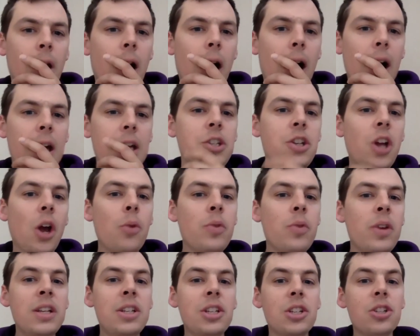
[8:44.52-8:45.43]
you don't
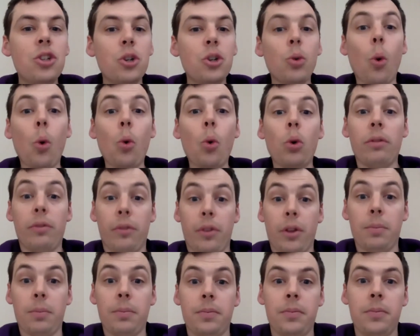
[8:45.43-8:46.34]
need to do all of
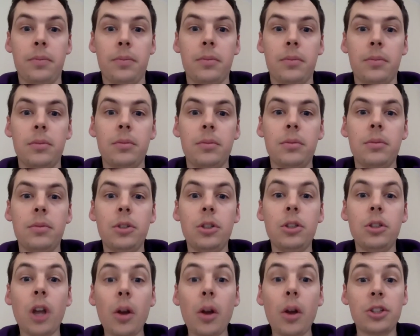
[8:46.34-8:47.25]
them.
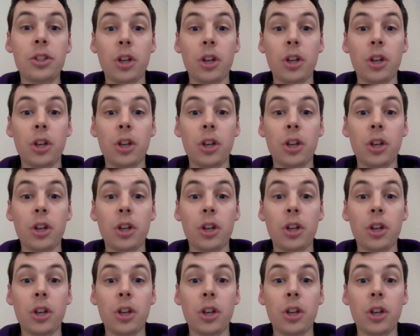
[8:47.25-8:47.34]
You don't.